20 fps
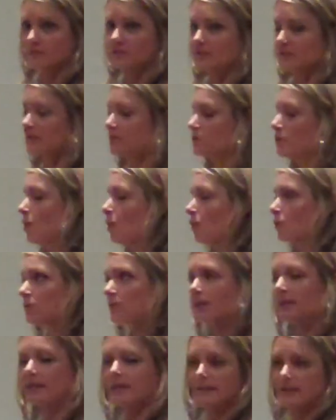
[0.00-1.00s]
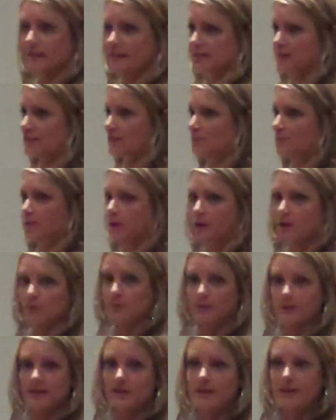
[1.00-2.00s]
just totally going to
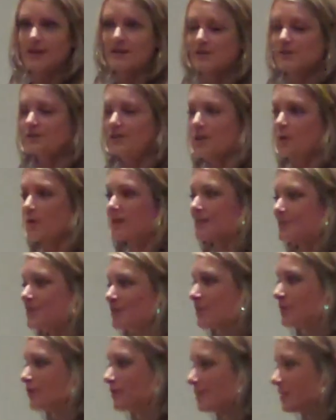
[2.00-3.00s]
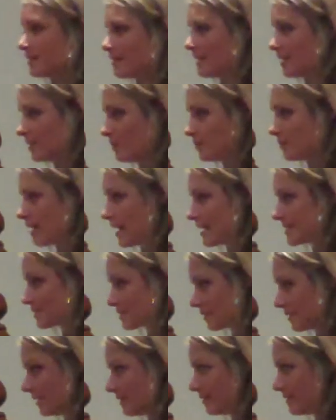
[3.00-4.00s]
explode. So it's good that you
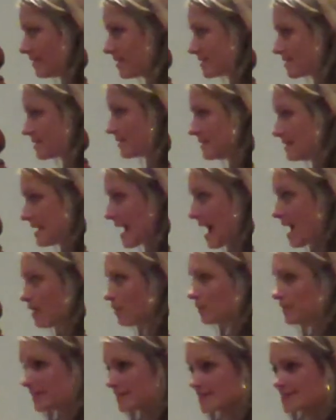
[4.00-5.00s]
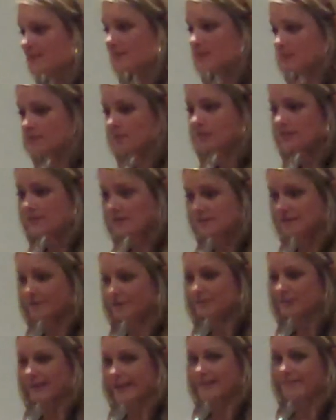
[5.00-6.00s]
guys are in this now. This is still
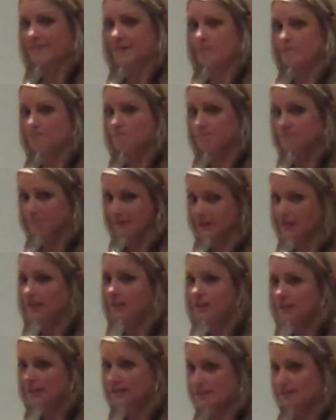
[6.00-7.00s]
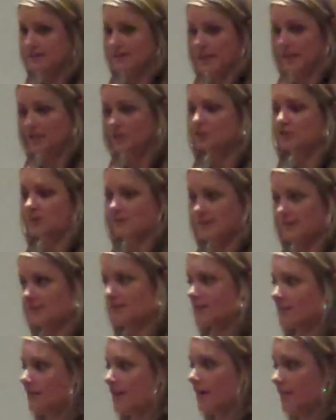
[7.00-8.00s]
considered like the beginning
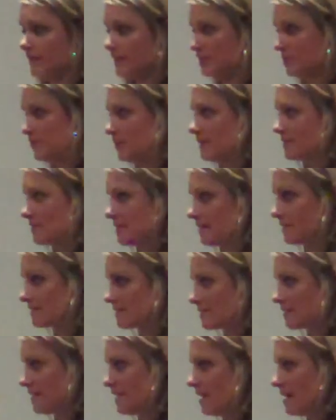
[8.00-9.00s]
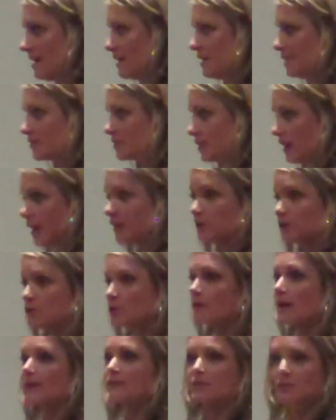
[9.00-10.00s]
stages of this business, and
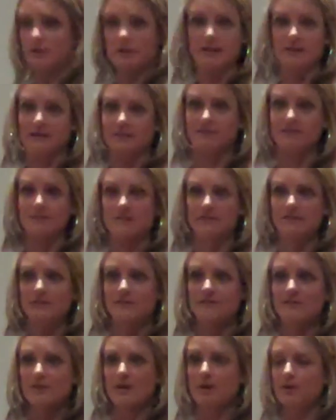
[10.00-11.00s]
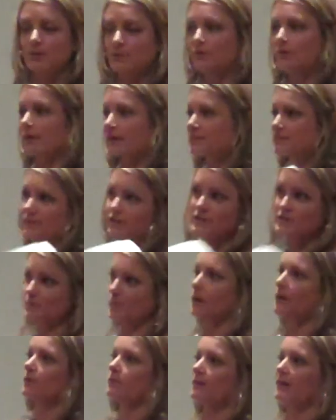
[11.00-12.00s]
you guys are in. So you guys are the
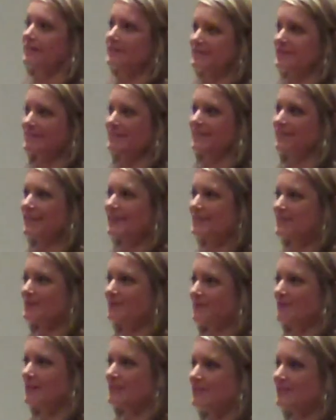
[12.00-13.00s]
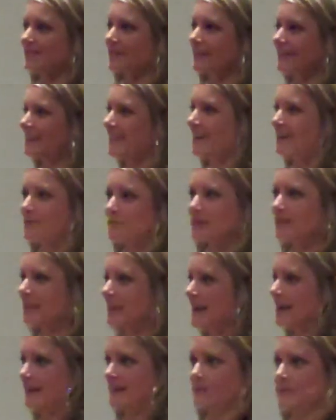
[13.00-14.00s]
smart ones. You guys are the ones that are like, yeah, what
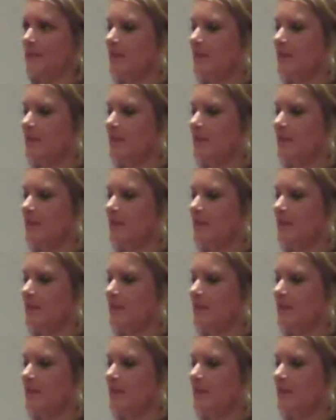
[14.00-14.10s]
the heck,